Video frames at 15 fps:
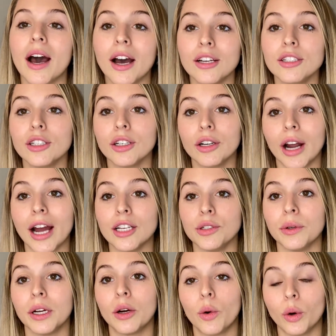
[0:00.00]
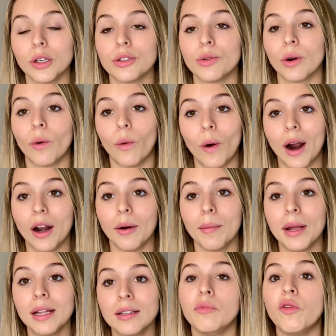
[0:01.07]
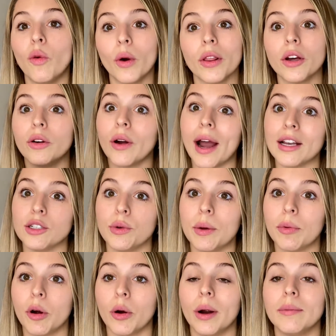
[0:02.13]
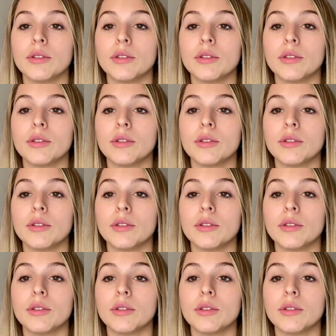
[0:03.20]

undergraduate course requirement for the graduate program.